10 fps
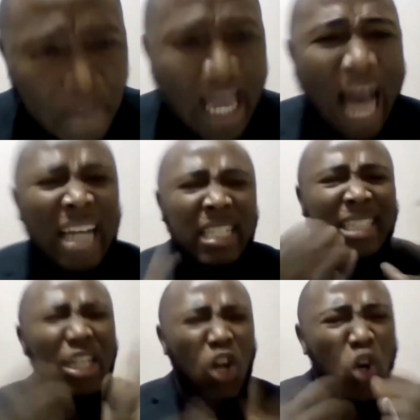And he
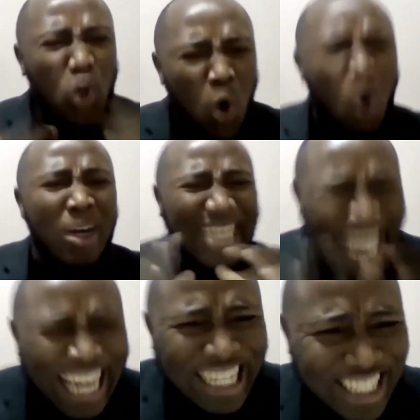said the Lord
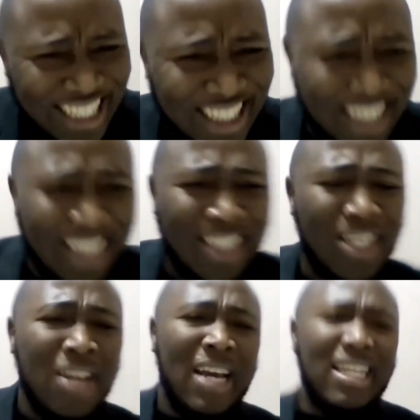is. is,
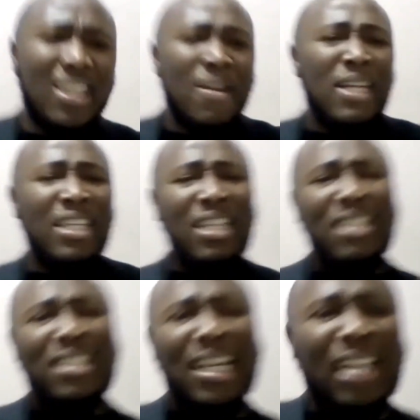is a, he,
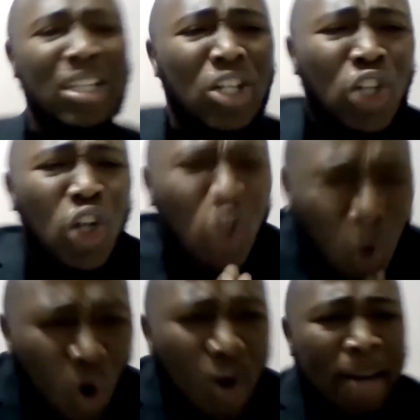he's saying the
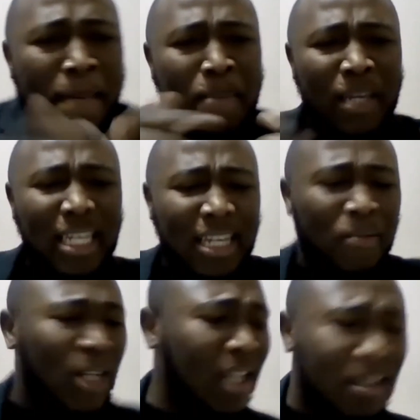Lord, he,
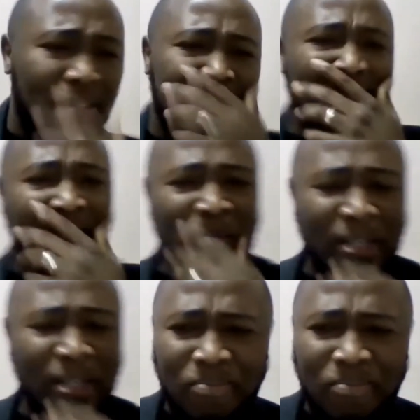listen to me.